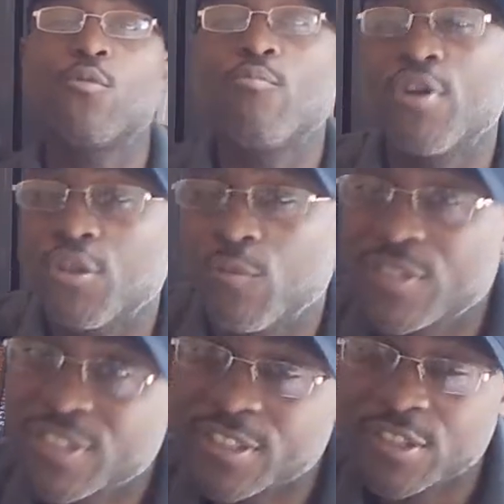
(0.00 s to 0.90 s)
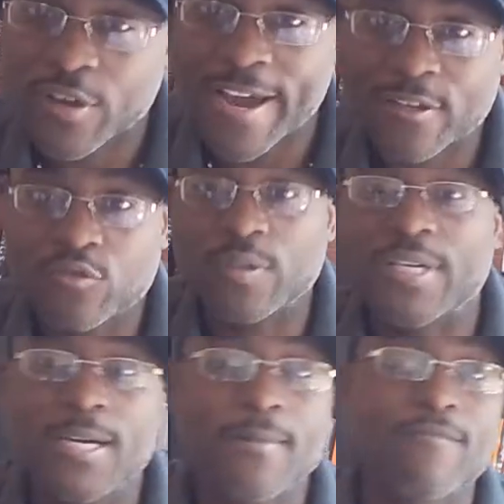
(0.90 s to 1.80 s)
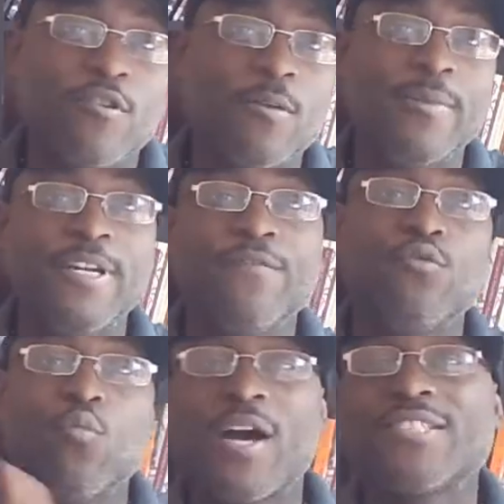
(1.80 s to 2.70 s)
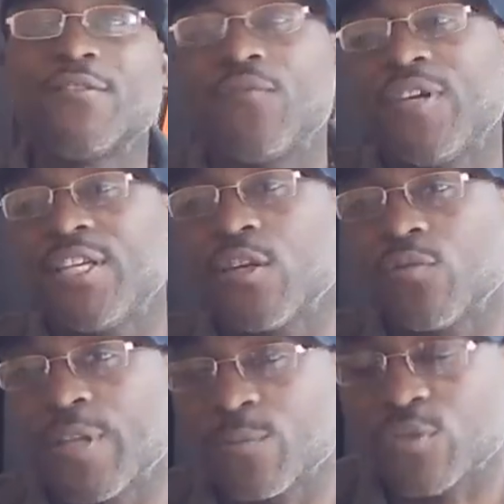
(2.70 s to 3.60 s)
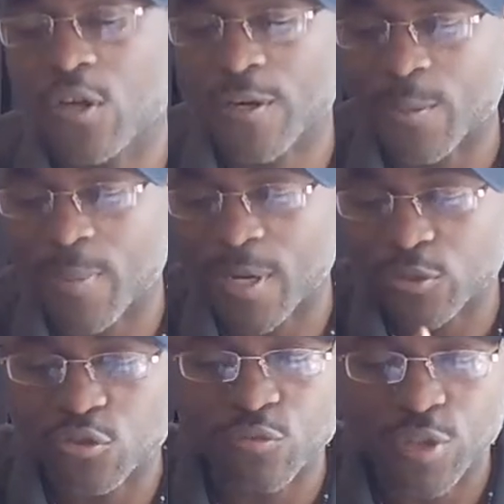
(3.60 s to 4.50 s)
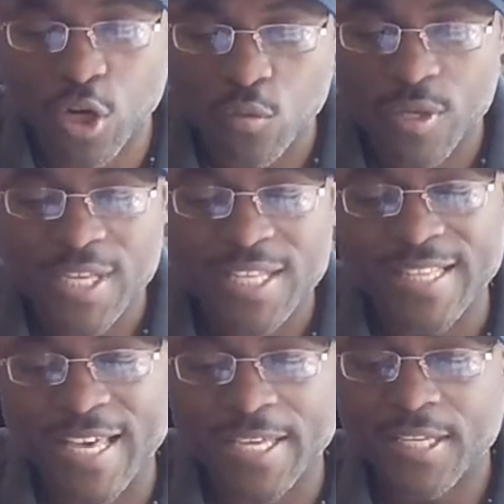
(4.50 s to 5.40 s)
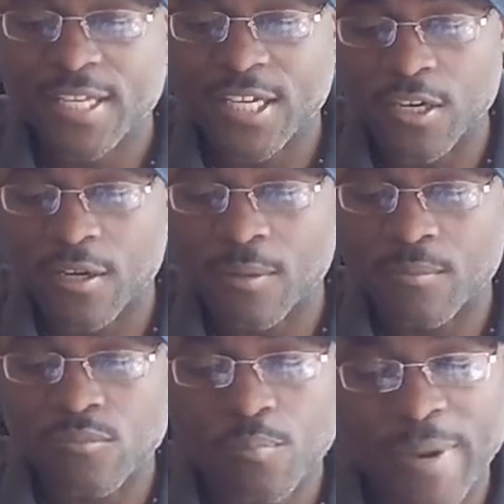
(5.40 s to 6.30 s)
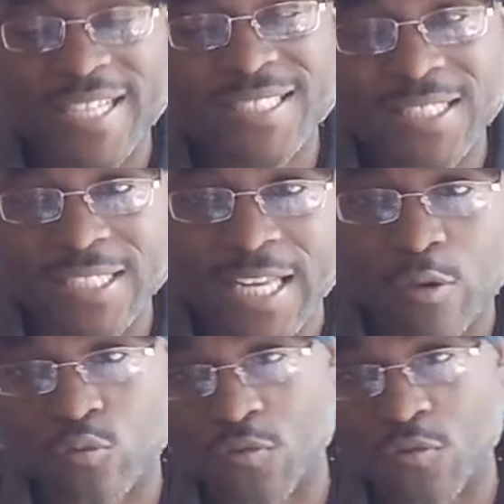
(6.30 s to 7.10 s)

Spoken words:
were brother and sister actually come from? And if you watch the video that I'm talking about, you know that basically they was